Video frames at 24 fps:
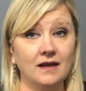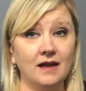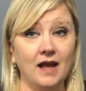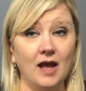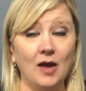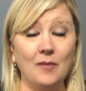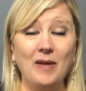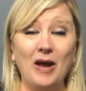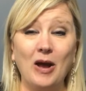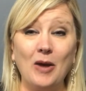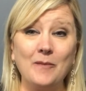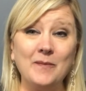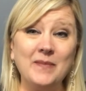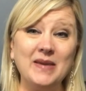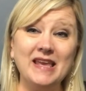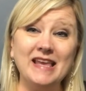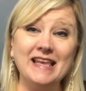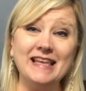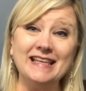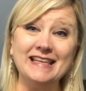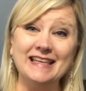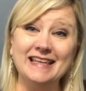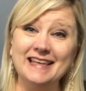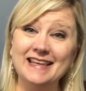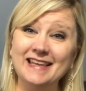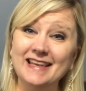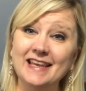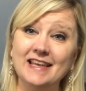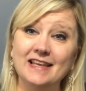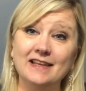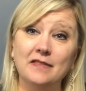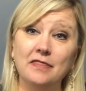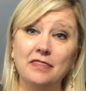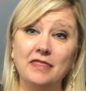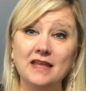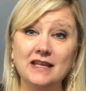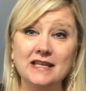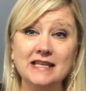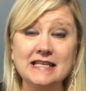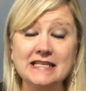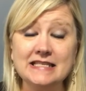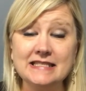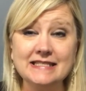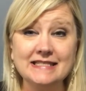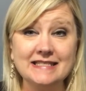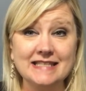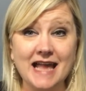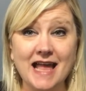about being king than
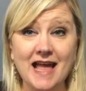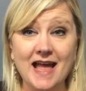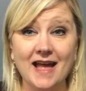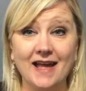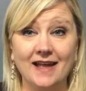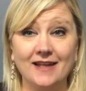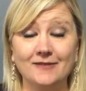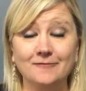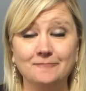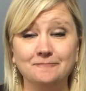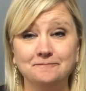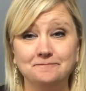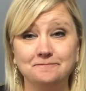his dad.